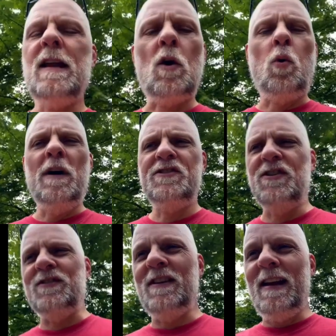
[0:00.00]

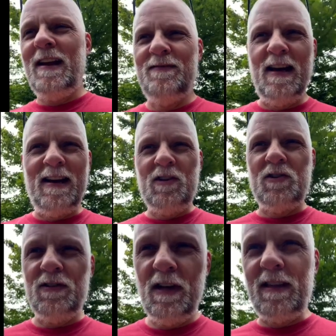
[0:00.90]
questions that I have that
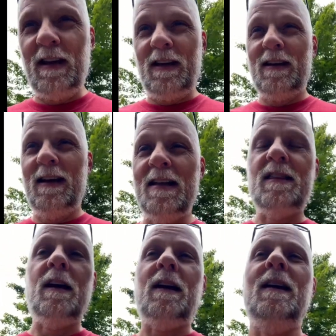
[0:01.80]
answers. I think